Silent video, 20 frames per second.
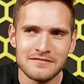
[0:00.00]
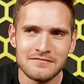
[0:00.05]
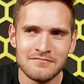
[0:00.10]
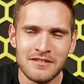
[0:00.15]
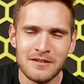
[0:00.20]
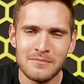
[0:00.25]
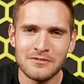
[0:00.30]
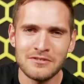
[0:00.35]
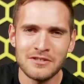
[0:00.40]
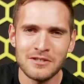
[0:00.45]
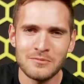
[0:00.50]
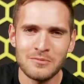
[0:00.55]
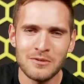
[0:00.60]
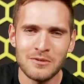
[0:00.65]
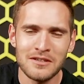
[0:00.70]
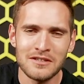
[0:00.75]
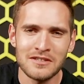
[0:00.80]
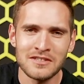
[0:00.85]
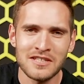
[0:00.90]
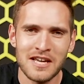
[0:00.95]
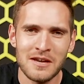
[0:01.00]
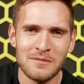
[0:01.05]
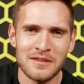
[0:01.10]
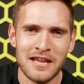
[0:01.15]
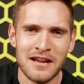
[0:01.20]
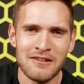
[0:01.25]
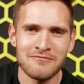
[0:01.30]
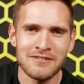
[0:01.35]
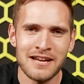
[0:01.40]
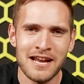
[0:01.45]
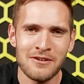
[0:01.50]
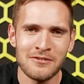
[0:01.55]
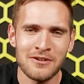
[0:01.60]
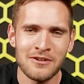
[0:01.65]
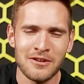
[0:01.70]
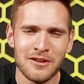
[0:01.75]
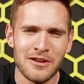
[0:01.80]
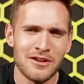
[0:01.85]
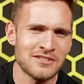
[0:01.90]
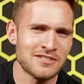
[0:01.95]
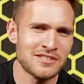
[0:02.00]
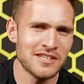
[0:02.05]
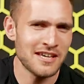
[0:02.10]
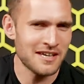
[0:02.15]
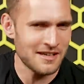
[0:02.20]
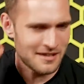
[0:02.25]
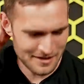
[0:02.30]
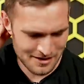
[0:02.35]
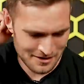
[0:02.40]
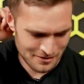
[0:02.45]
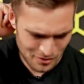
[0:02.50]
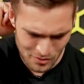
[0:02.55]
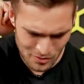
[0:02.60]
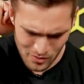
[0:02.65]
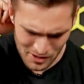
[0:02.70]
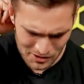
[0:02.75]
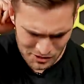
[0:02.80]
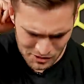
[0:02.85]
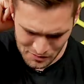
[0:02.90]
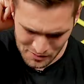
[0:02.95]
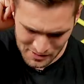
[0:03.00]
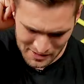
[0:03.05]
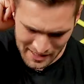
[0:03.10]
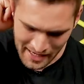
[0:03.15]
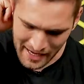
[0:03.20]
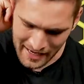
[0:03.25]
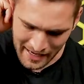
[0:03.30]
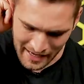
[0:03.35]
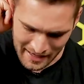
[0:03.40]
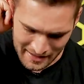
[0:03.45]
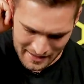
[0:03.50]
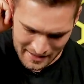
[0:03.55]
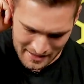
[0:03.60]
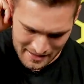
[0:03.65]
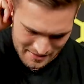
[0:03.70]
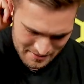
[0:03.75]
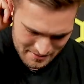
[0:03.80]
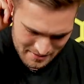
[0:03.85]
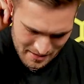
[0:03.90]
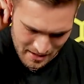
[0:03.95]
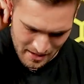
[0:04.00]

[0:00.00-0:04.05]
Real Madrid weren't the same without Ronaldo last year. I'm not quite sure what you're getting at here.